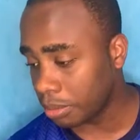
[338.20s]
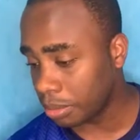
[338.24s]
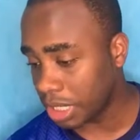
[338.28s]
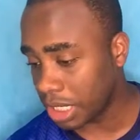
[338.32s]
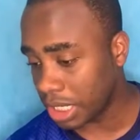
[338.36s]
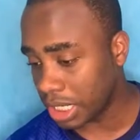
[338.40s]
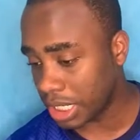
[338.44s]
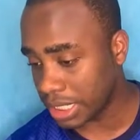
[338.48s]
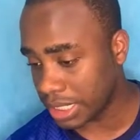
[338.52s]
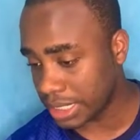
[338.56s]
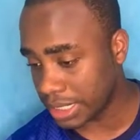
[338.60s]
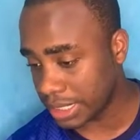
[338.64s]

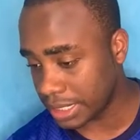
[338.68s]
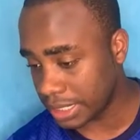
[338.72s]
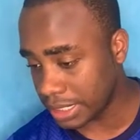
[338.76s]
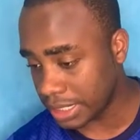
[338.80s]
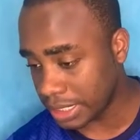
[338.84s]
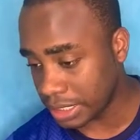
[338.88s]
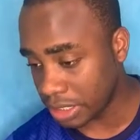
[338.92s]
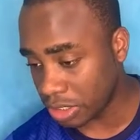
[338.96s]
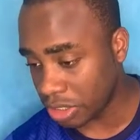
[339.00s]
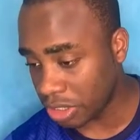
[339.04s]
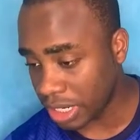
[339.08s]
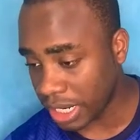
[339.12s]
because
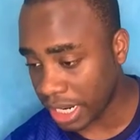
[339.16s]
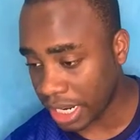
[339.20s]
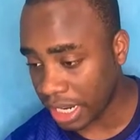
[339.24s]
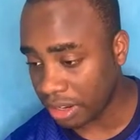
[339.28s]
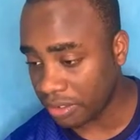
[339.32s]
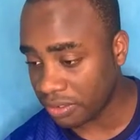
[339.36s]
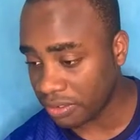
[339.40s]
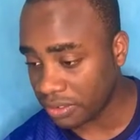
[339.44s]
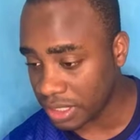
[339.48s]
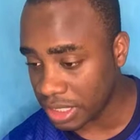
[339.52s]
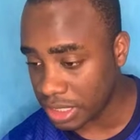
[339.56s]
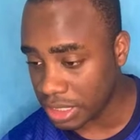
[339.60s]
this
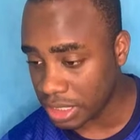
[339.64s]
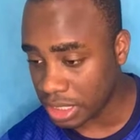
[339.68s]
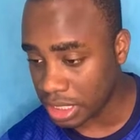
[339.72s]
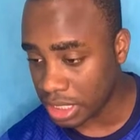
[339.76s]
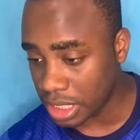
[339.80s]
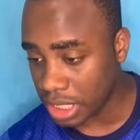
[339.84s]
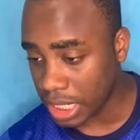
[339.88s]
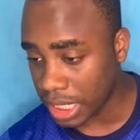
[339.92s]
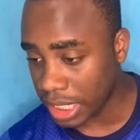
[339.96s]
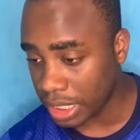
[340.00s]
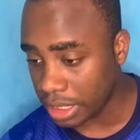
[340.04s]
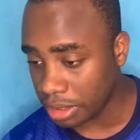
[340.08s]
graph is
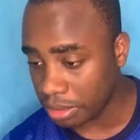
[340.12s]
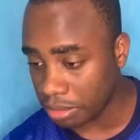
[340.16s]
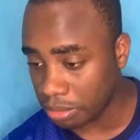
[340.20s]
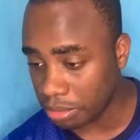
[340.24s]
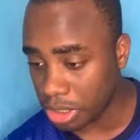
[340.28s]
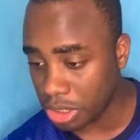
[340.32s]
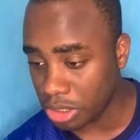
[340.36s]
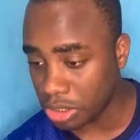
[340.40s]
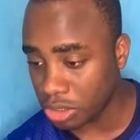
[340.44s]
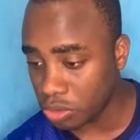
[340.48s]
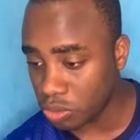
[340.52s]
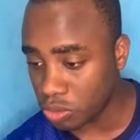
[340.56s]
not
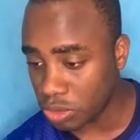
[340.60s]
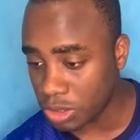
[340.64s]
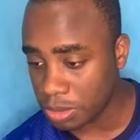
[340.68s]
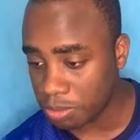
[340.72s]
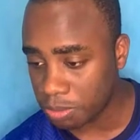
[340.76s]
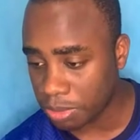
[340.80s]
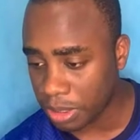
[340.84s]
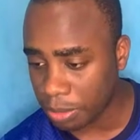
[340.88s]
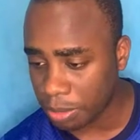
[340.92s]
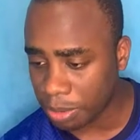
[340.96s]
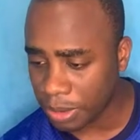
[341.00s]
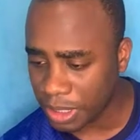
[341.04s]
being
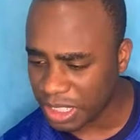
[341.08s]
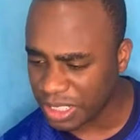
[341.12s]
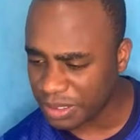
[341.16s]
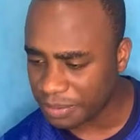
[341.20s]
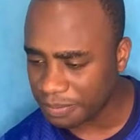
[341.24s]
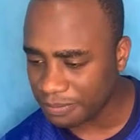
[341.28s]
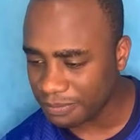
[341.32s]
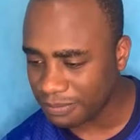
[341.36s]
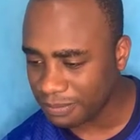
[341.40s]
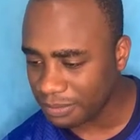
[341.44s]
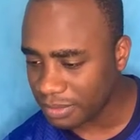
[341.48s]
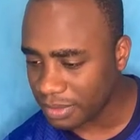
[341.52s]
used properly.
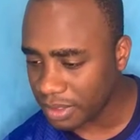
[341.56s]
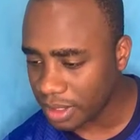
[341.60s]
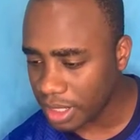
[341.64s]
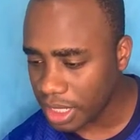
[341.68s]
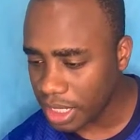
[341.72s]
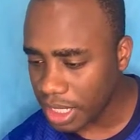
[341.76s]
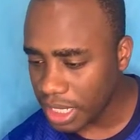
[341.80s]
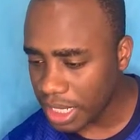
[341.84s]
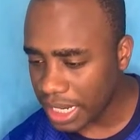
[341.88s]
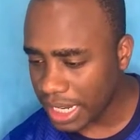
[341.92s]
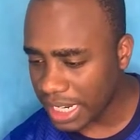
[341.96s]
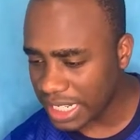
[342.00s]

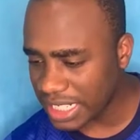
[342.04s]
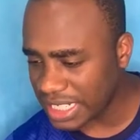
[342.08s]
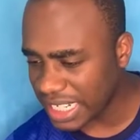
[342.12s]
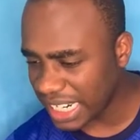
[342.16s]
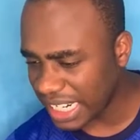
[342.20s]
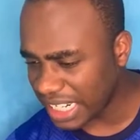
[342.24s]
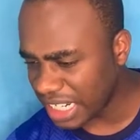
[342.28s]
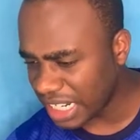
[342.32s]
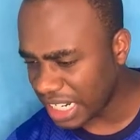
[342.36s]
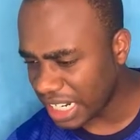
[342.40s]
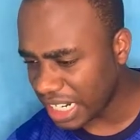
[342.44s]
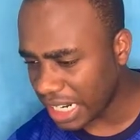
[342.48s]
And it's
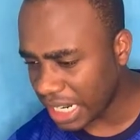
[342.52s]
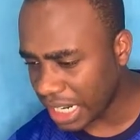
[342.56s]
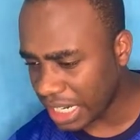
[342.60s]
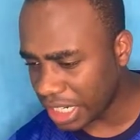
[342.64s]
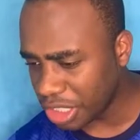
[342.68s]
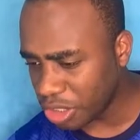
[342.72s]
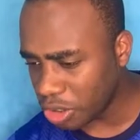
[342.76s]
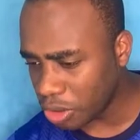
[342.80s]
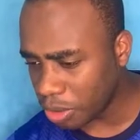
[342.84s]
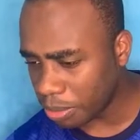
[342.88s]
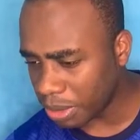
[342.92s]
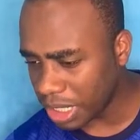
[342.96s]
kind of not
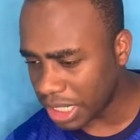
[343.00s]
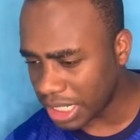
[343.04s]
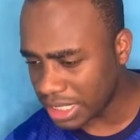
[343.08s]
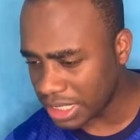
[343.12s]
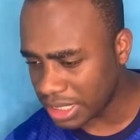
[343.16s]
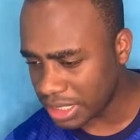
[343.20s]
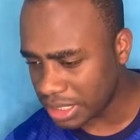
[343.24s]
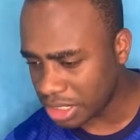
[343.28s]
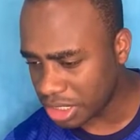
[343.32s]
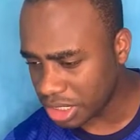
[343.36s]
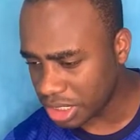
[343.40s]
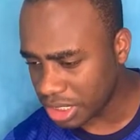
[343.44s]
adding up because
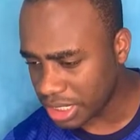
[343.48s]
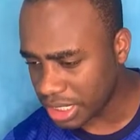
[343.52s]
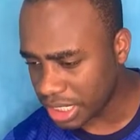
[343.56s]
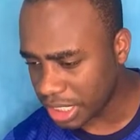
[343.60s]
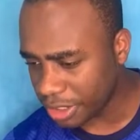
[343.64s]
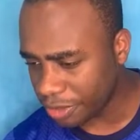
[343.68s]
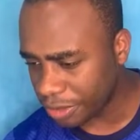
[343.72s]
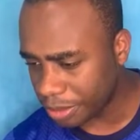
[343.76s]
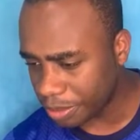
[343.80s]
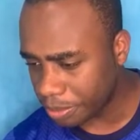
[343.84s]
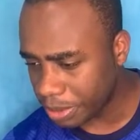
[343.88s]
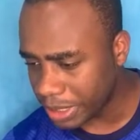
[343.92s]
it's just
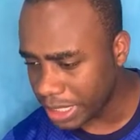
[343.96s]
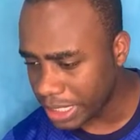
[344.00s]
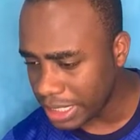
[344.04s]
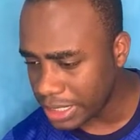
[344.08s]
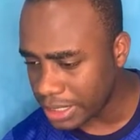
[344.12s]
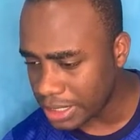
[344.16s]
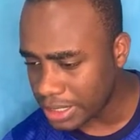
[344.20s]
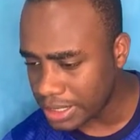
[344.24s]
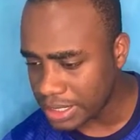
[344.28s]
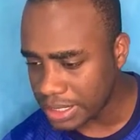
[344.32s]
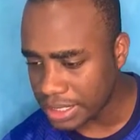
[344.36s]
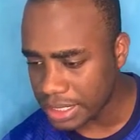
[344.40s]
a
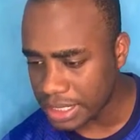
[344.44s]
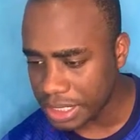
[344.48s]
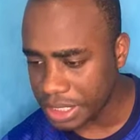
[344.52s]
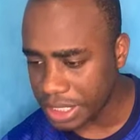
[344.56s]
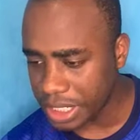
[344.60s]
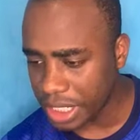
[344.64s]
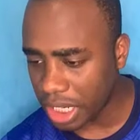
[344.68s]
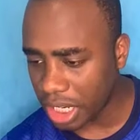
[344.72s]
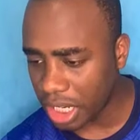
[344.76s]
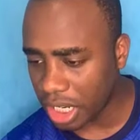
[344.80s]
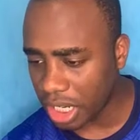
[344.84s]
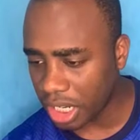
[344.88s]
repeat
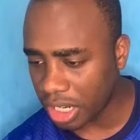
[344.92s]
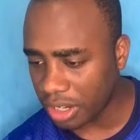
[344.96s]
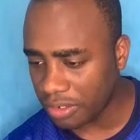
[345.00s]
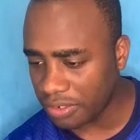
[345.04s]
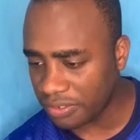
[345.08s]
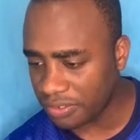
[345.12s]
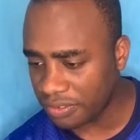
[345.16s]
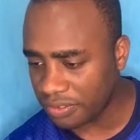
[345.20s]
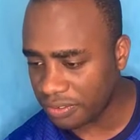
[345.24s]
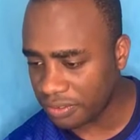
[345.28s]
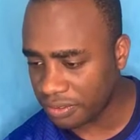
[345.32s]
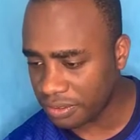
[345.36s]

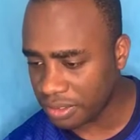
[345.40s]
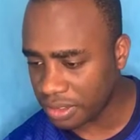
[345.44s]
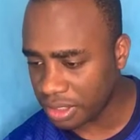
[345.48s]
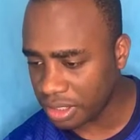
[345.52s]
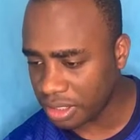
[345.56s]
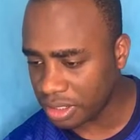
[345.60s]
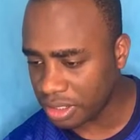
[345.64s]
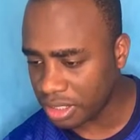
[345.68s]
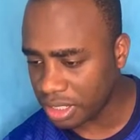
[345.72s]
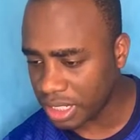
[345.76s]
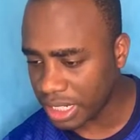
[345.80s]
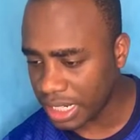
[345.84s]
of the
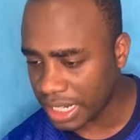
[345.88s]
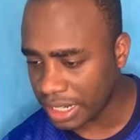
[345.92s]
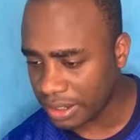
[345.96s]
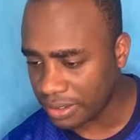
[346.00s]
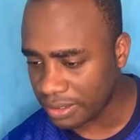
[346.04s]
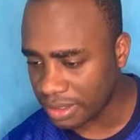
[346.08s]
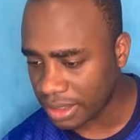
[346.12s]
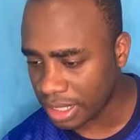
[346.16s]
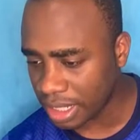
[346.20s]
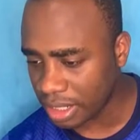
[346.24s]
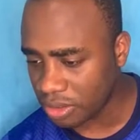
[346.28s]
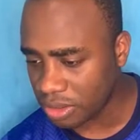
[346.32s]

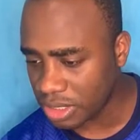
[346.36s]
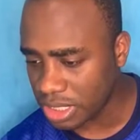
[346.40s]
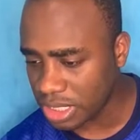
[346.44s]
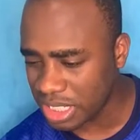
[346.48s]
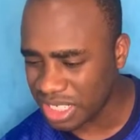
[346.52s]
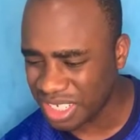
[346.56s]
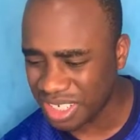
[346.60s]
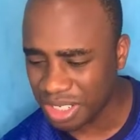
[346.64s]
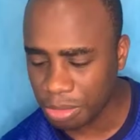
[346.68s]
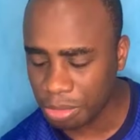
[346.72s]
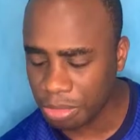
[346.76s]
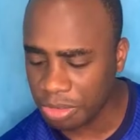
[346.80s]
graph that was
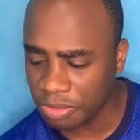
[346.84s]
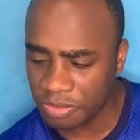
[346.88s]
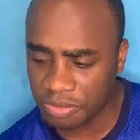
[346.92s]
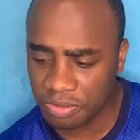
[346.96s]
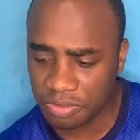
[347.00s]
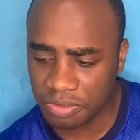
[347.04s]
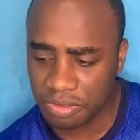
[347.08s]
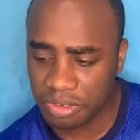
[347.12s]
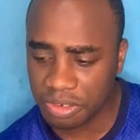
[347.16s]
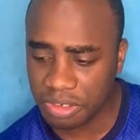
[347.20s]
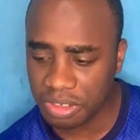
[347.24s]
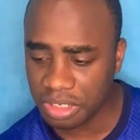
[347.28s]
here
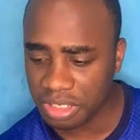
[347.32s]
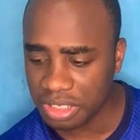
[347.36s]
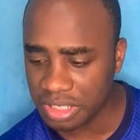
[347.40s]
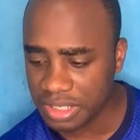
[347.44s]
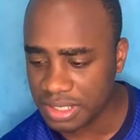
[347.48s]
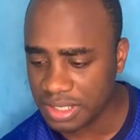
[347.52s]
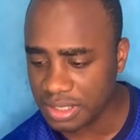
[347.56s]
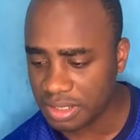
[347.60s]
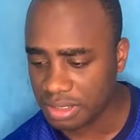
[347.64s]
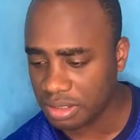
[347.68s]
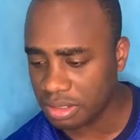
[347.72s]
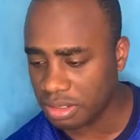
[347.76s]
before.
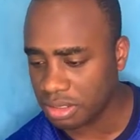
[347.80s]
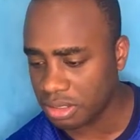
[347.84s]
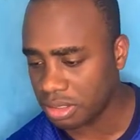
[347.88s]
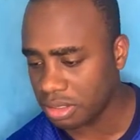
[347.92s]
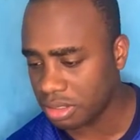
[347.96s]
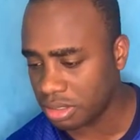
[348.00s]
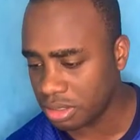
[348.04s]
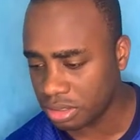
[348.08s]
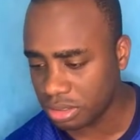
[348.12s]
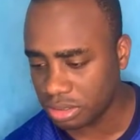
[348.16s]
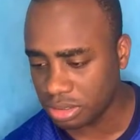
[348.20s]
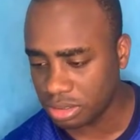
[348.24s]

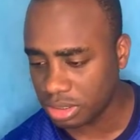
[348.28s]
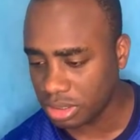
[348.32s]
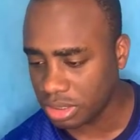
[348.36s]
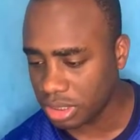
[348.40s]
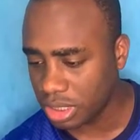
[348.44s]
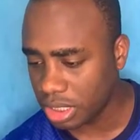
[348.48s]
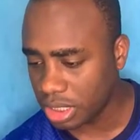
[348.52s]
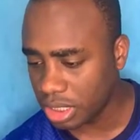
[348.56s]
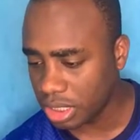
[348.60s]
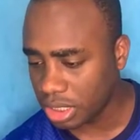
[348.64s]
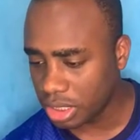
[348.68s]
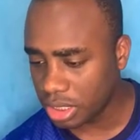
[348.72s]
So
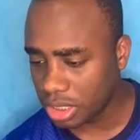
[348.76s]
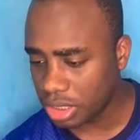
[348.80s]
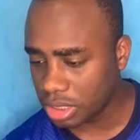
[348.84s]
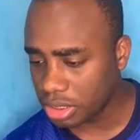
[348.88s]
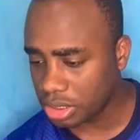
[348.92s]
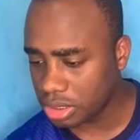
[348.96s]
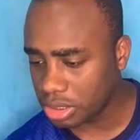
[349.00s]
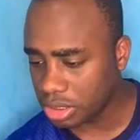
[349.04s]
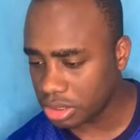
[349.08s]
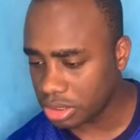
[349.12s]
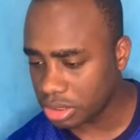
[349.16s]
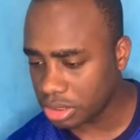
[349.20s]

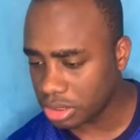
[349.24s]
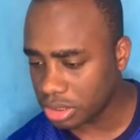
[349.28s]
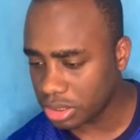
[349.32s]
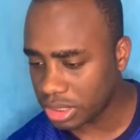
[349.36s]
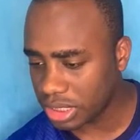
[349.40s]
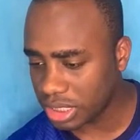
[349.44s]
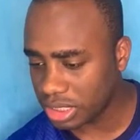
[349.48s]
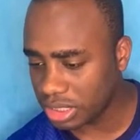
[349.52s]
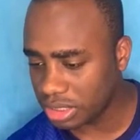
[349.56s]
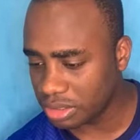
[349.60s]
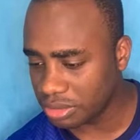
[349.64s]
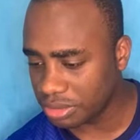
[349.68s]

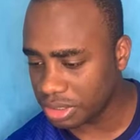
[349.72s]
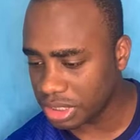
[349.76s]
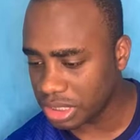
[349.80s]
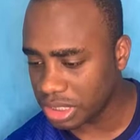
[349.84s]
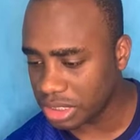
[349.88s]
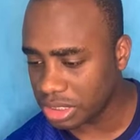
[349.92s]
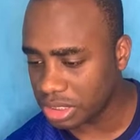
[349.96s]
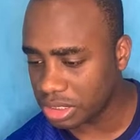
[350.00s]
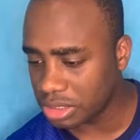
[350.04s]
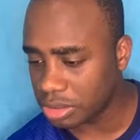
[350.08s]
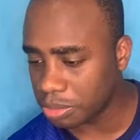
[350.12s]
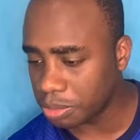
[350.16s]
they didn't
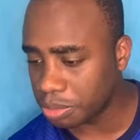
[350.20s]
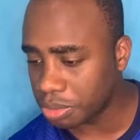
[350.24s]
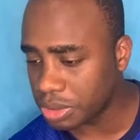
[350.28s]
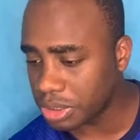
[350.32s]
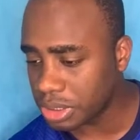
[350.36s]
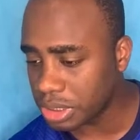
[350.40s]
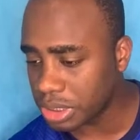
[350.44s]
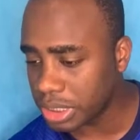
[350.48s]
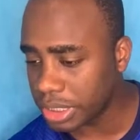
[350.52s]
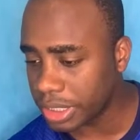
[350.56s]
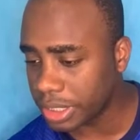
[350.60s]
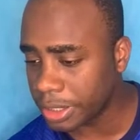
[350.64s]
really need to put
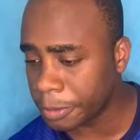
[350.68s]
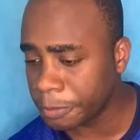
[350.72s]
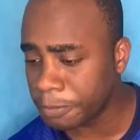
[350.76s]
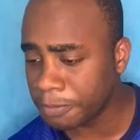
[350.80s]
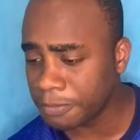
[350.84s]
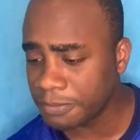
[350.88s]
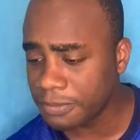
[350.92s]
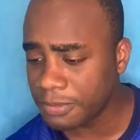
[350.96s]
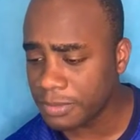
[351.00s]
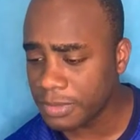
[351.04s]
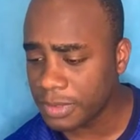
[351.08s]
it there.